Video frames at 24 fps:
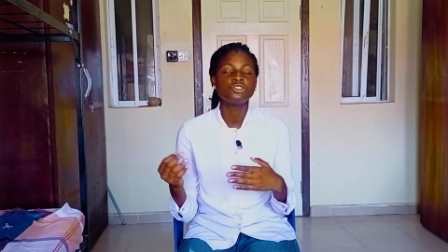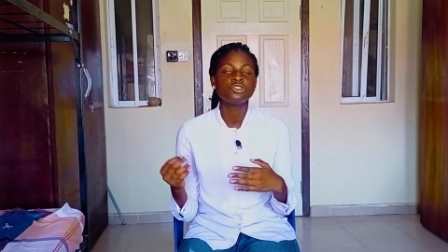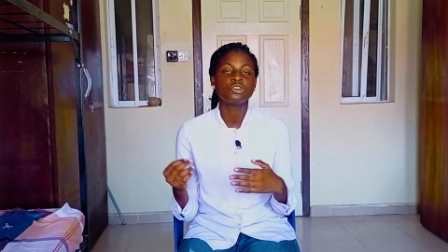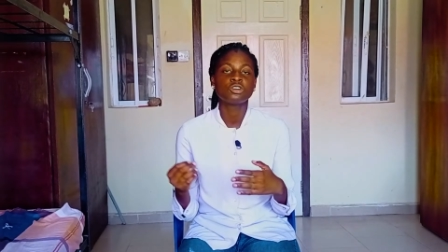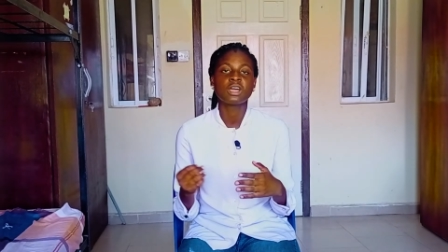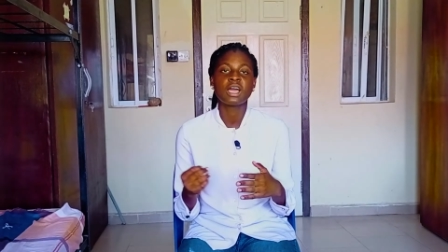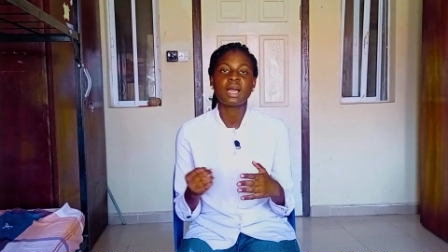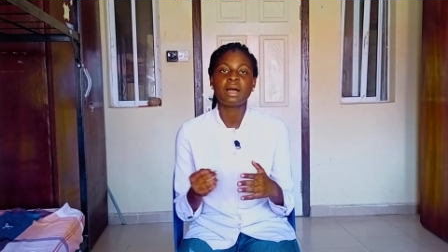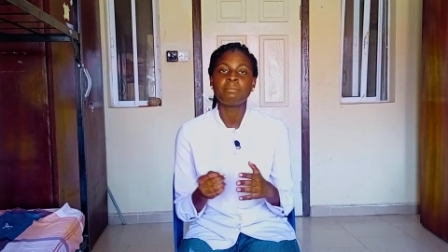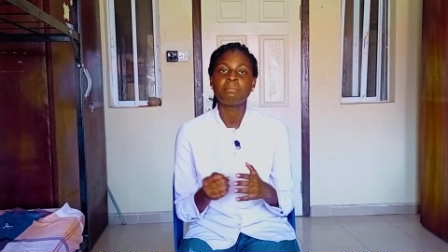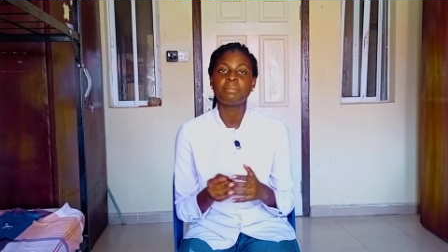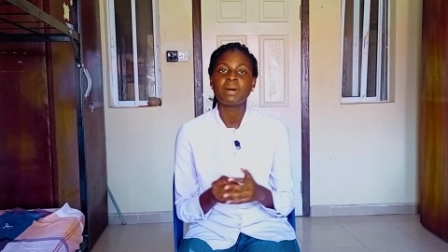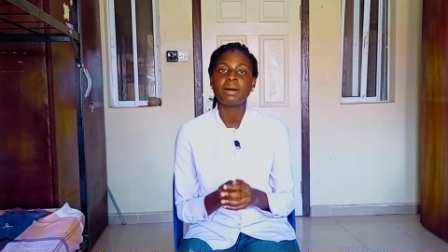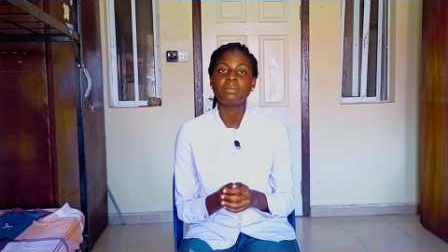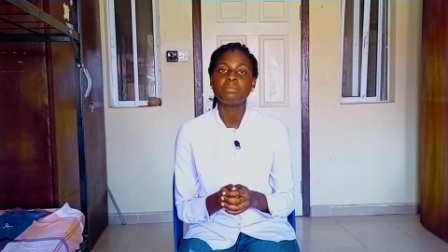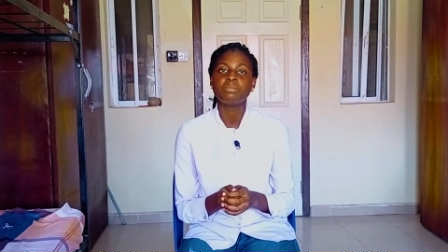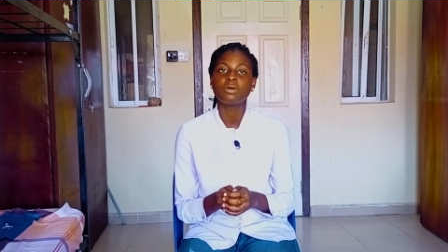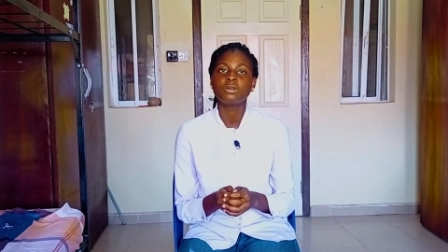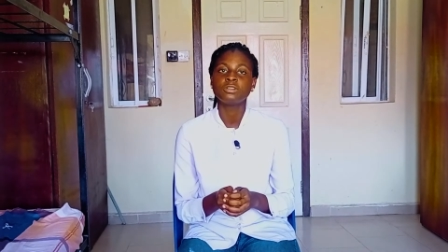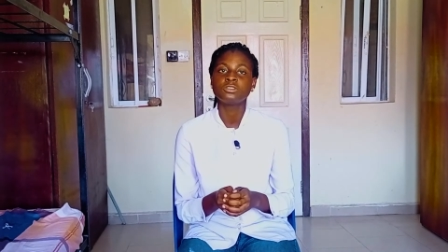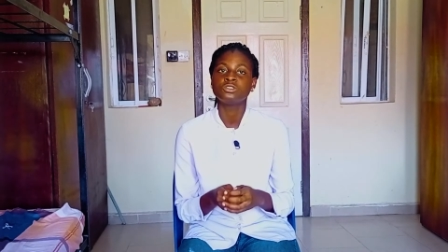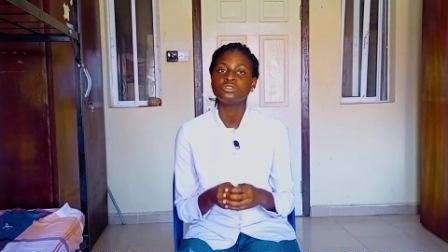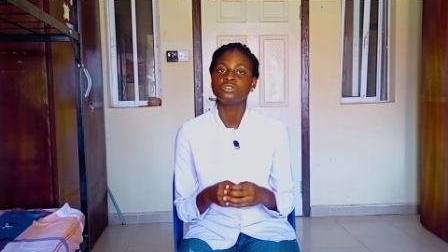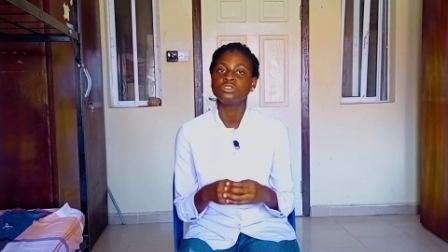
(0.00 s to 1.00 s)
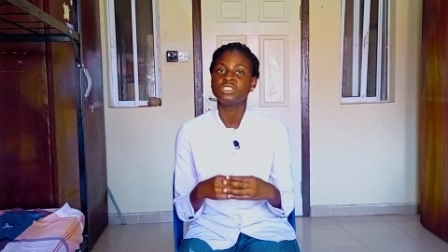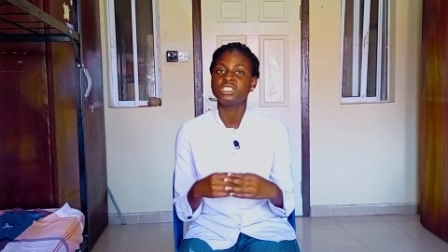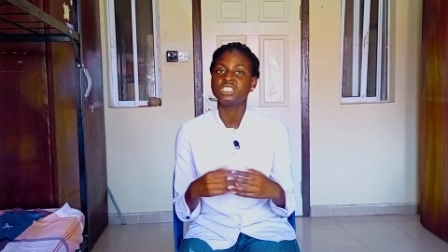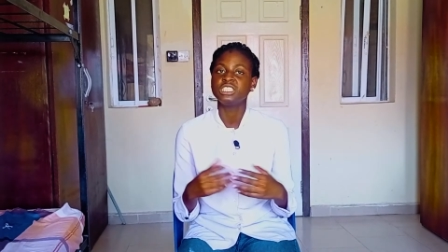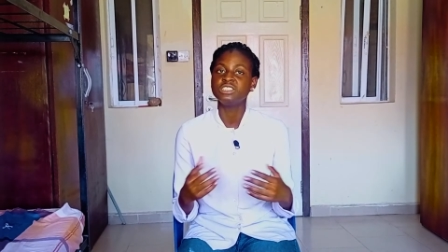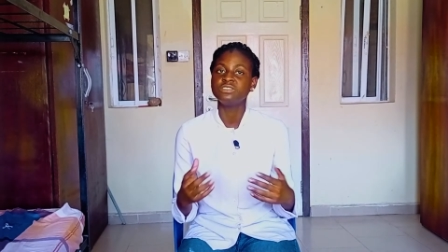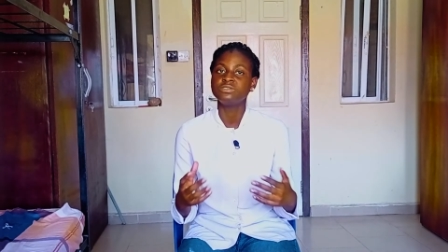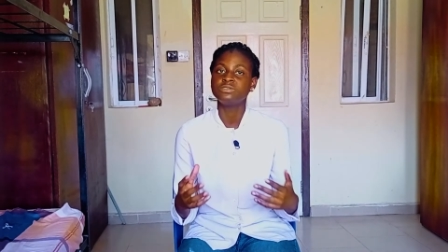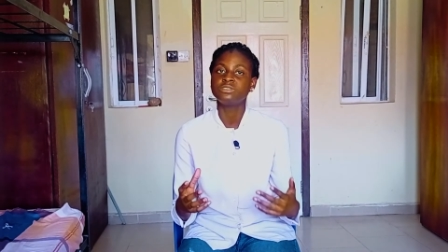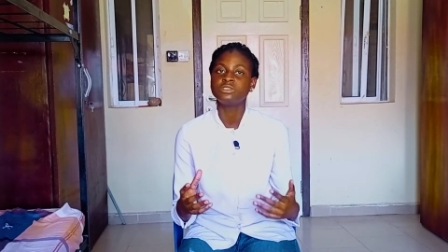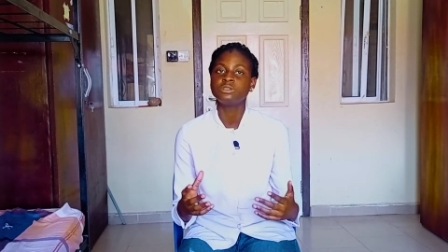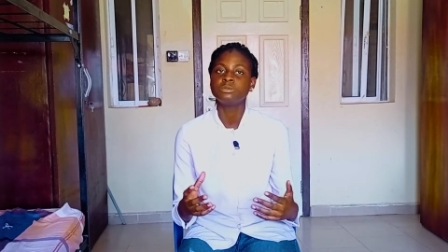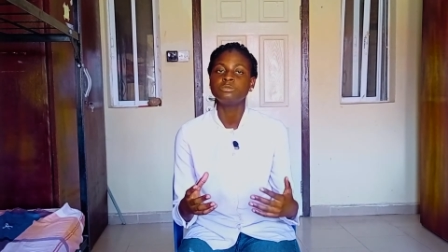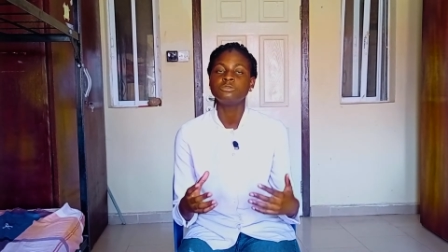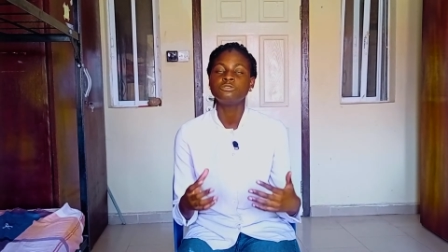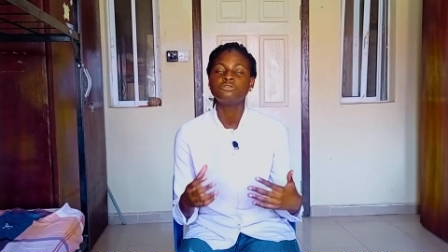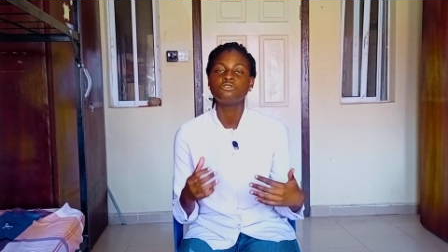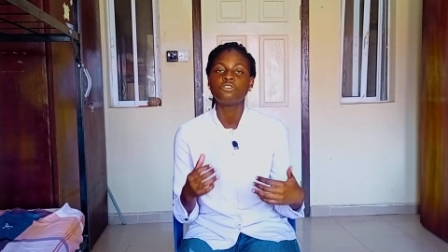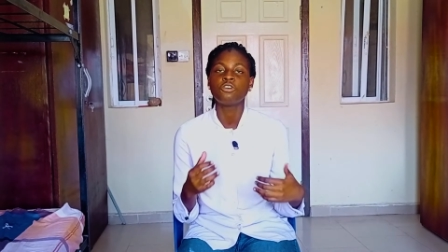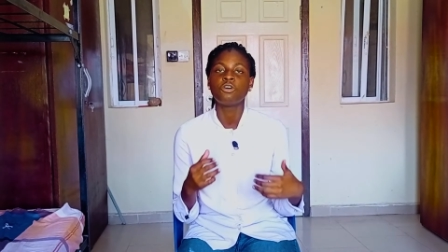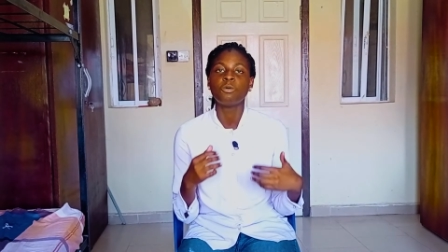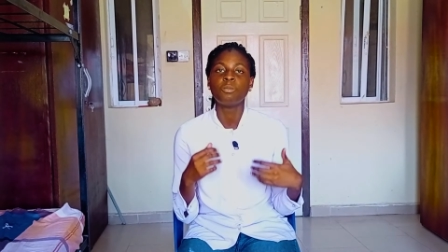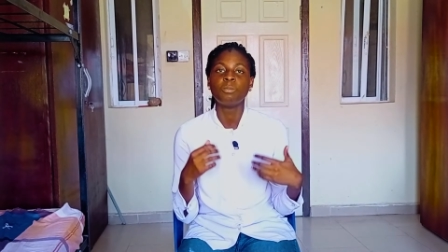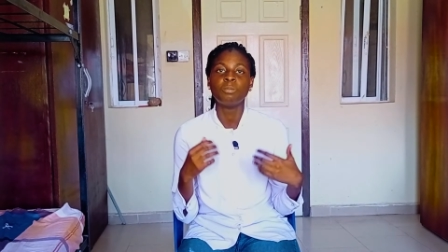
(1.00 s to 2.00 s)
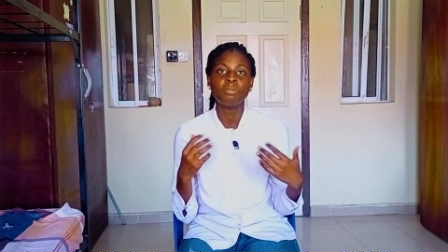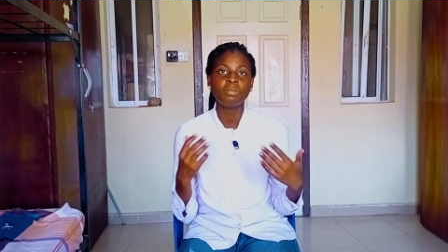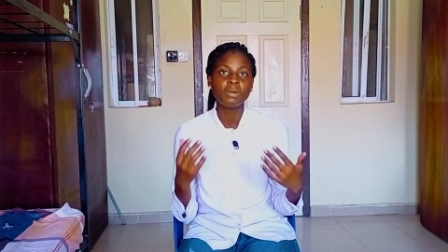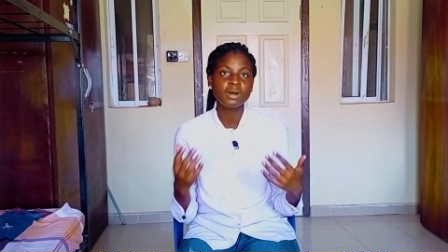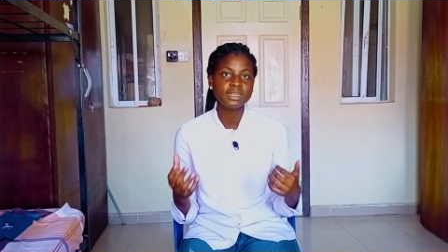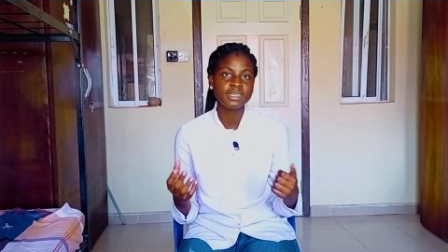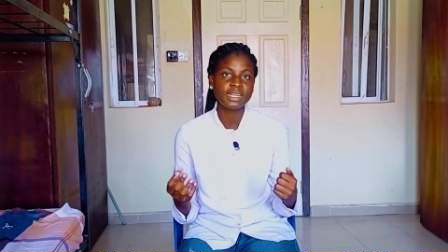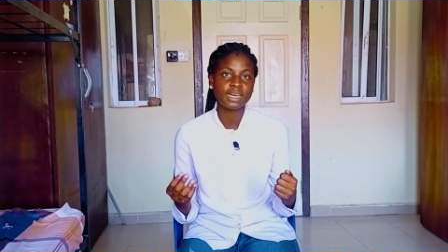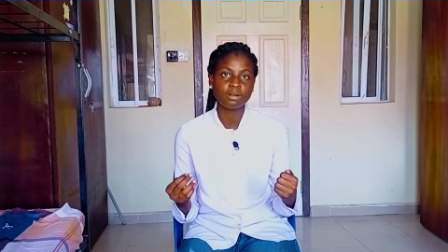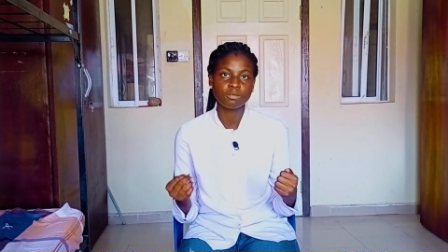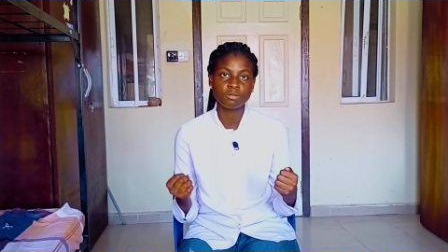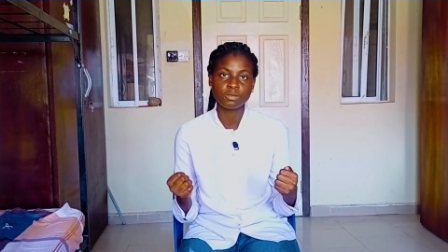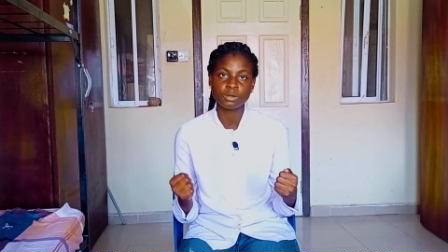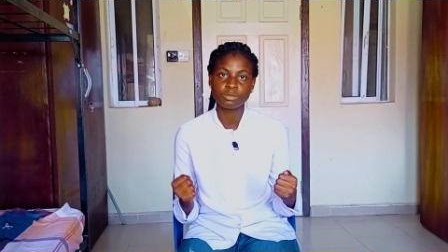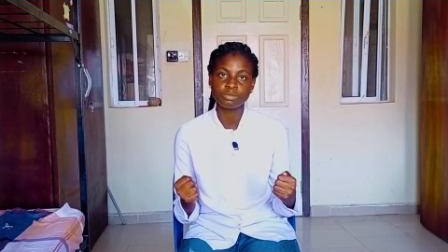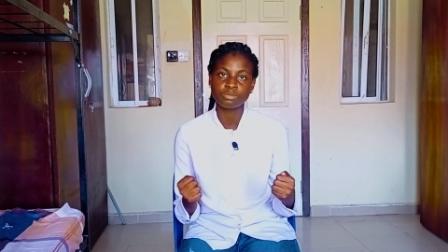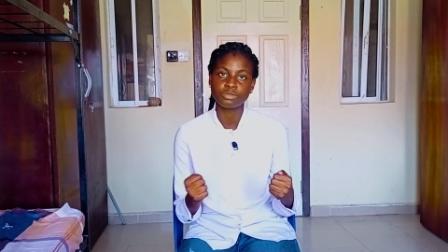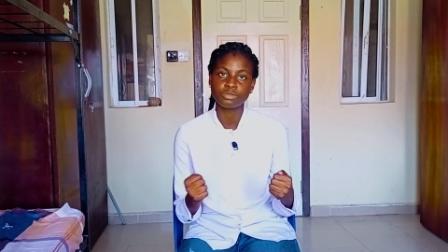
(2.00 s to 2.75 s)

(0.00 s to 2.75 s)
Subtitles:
your Kanban board to give room for more than one